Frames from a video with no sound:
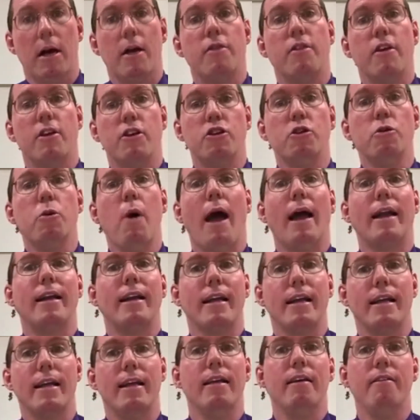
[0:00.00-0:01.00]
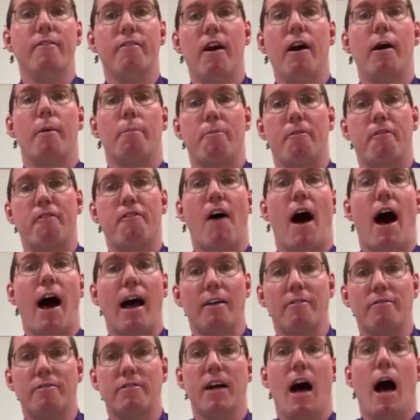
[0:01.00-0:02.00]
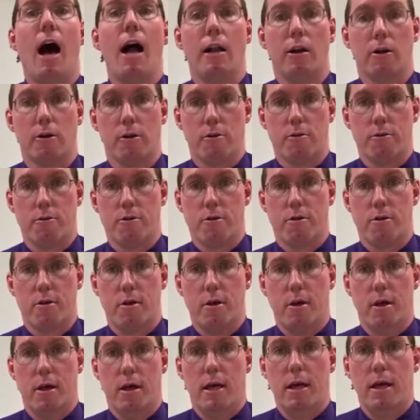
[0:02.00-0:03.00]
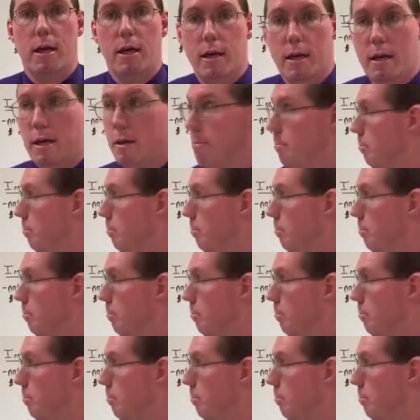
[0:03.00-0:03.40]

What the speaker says: then you had to give up $5 in